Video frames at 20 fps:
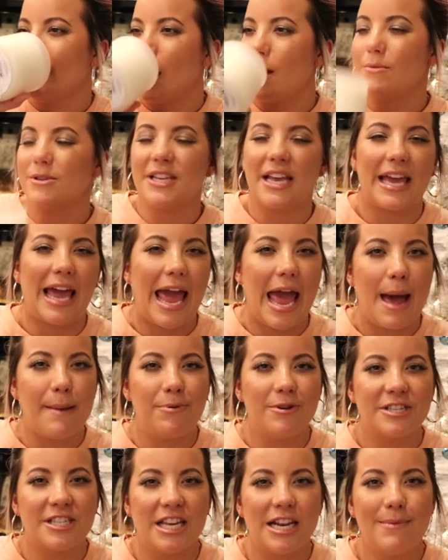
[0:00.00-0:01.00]
almost like
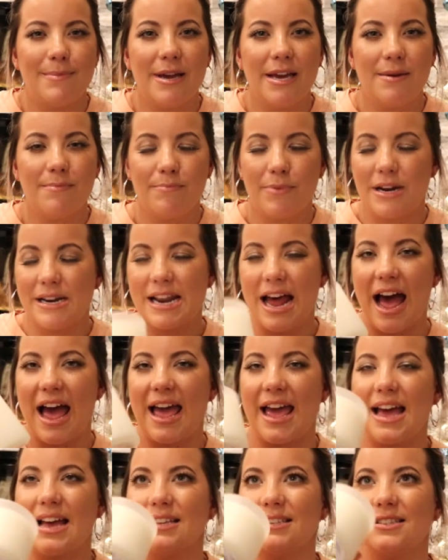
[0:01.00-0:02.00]
apple cinnamon, but not
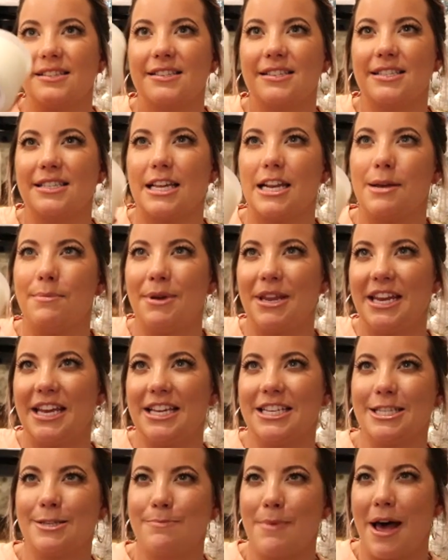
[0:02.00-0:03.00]
as cinnamony
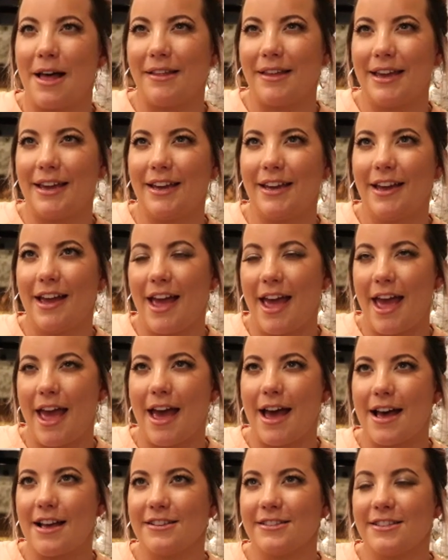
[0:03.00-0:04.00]
smelling
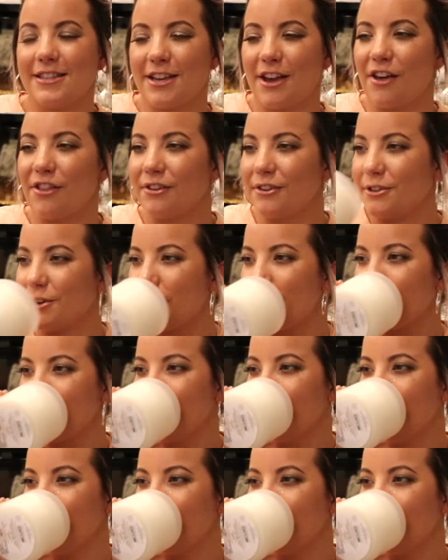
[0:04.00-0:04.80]
as the other two.